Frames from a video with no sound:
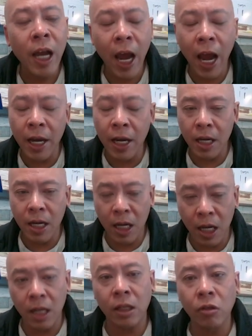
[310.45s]
hand
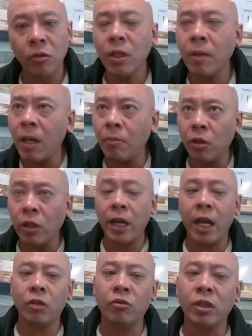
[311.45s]
in. So sometimes you can
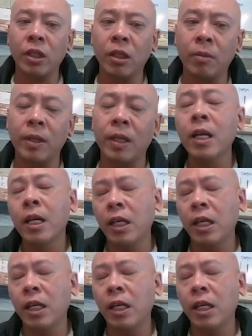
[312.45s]
adjust a little bit.